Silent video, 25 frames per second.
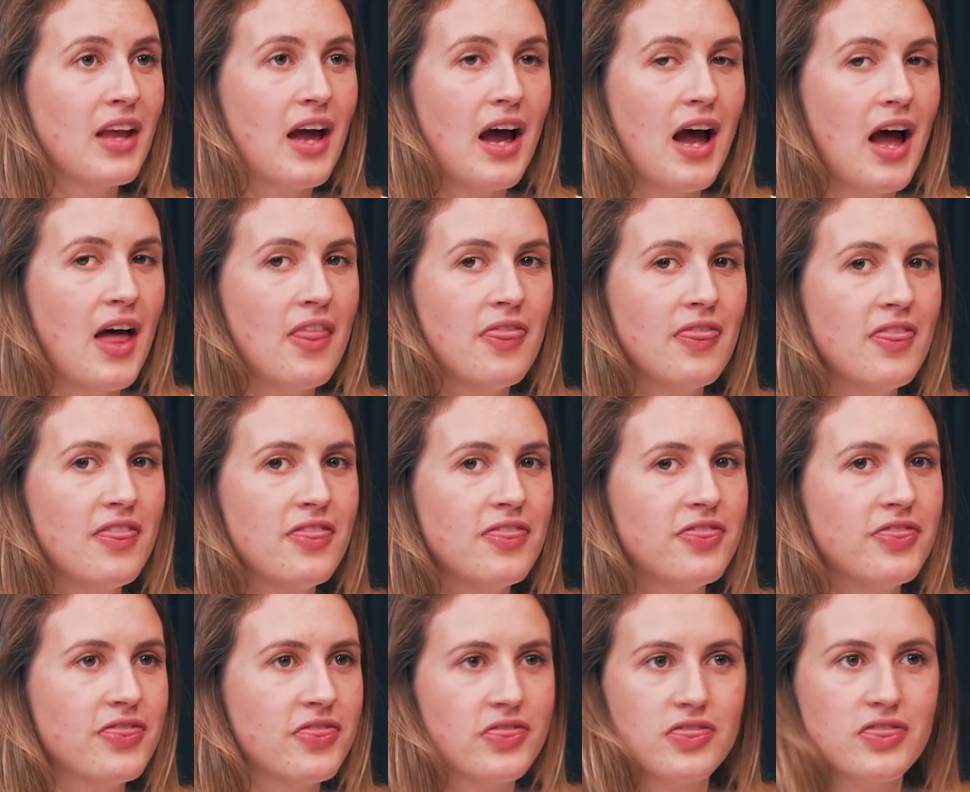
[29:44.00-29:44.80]

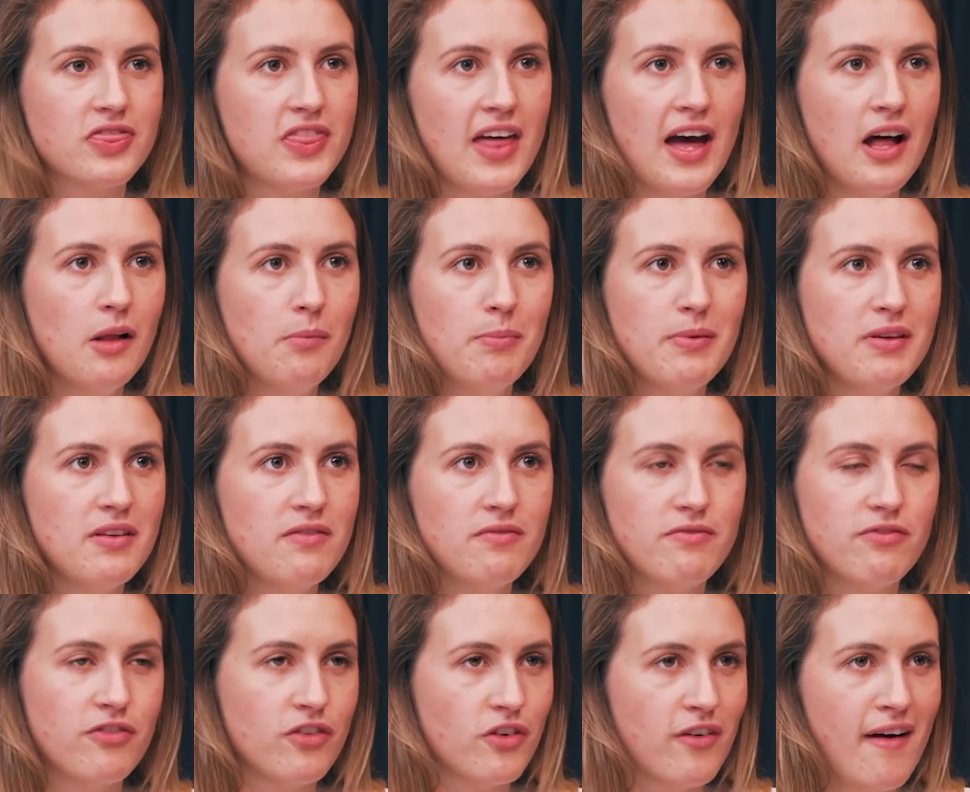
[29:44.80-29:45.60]
and they'll be
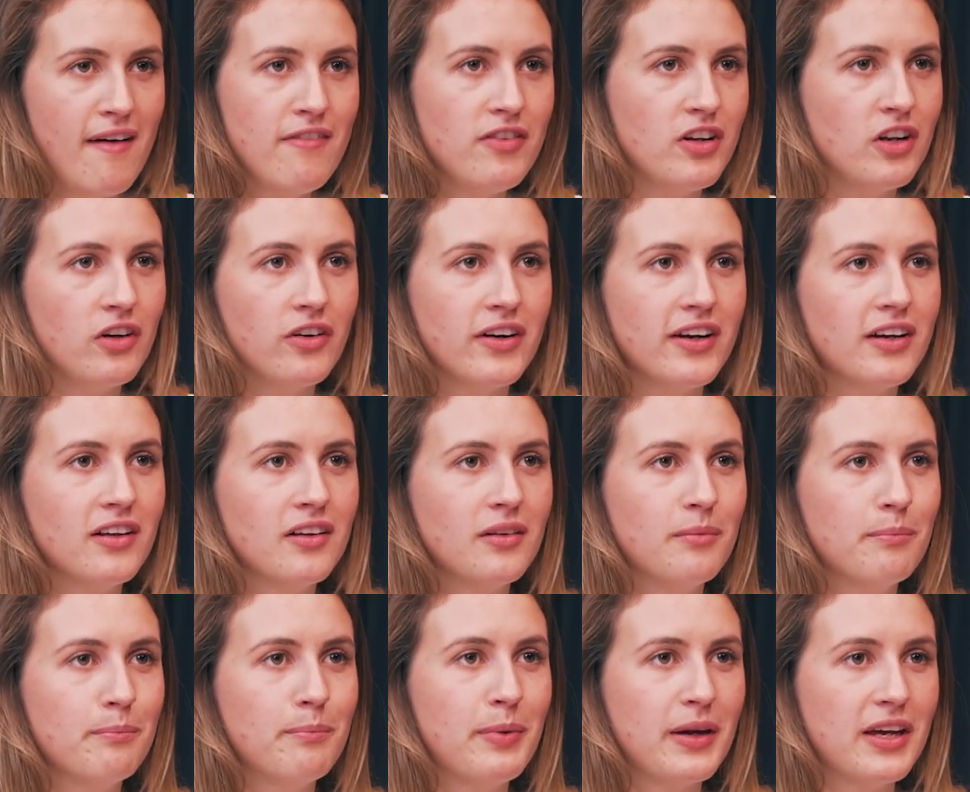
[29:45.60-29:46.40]
forever
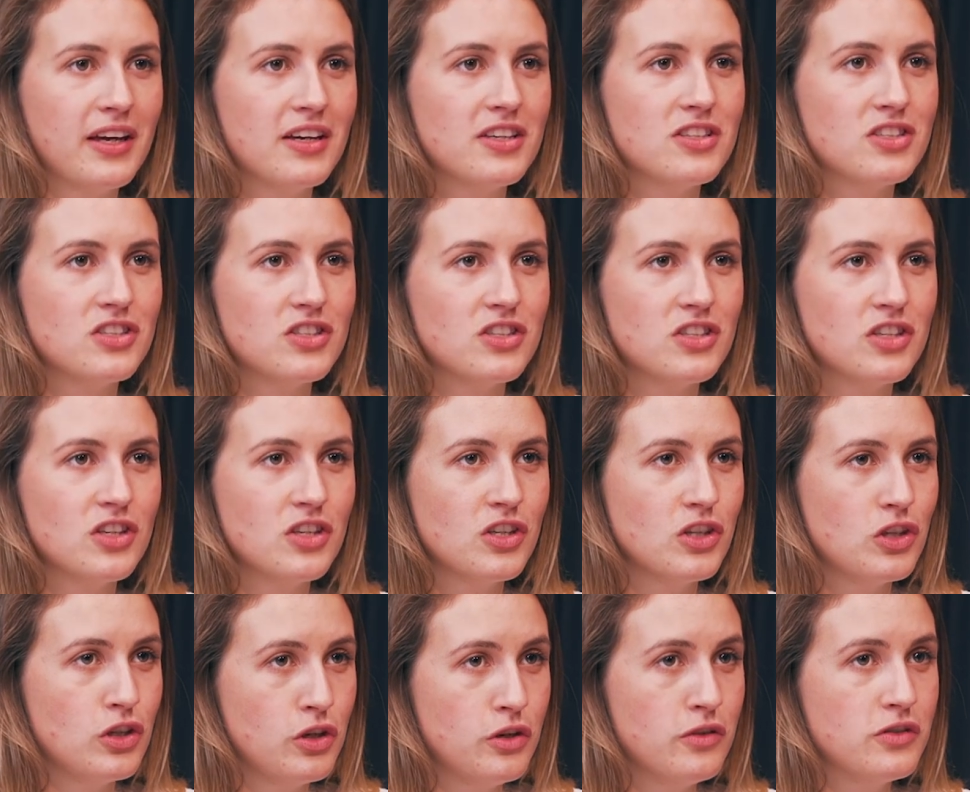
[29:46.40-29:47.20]
loyal because
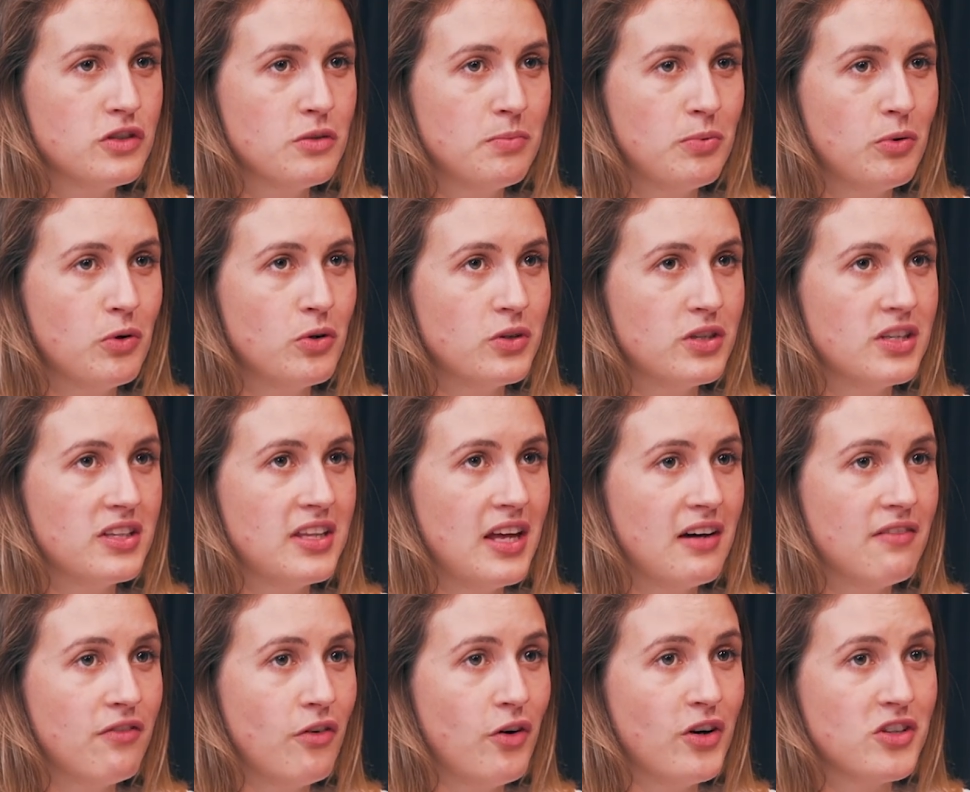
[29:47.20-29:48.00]
you supported
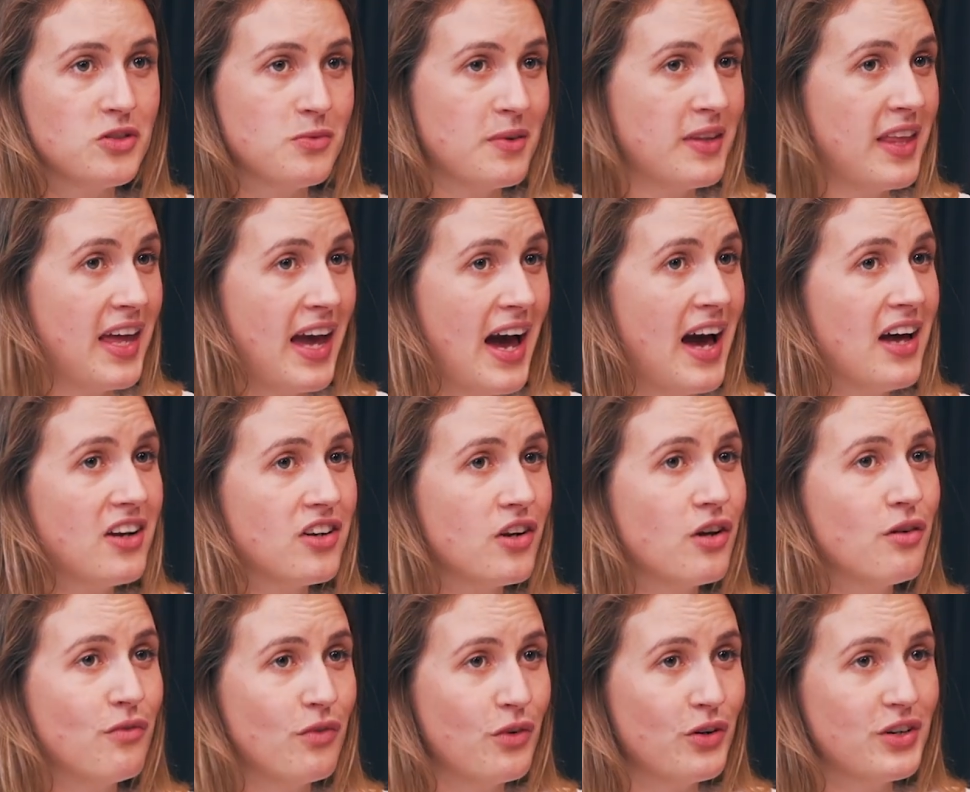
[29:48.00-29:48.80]
their voice when they had
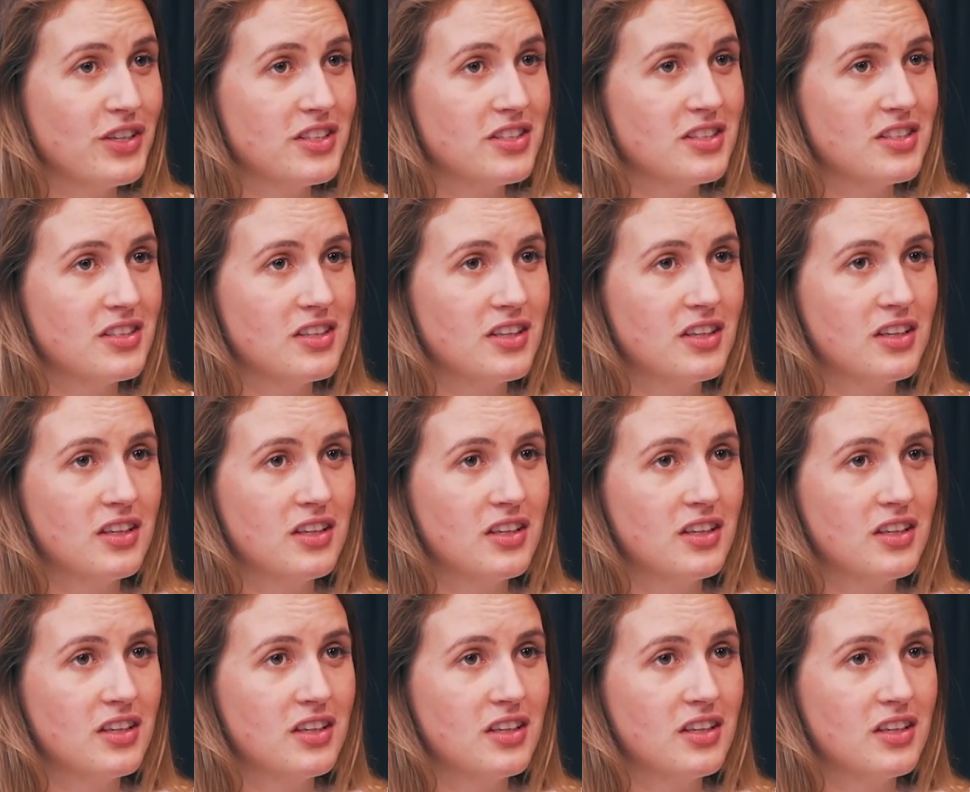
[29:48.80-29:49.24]
no voice.